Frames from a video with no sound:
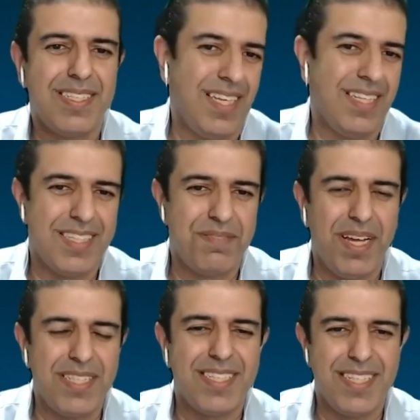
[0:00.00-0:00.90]
That's
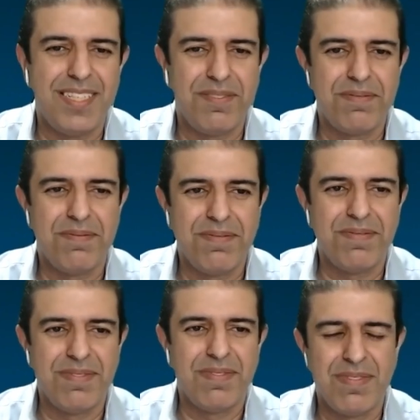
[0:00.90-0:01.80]
the answer. Yep.
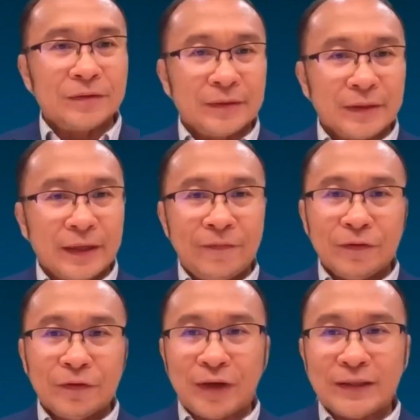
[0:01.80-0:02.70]
Thank you. Dave,
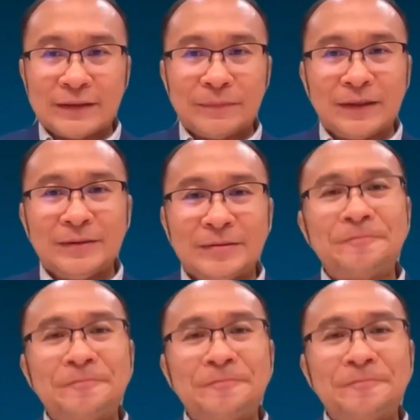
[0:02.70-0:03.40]
you want to add something?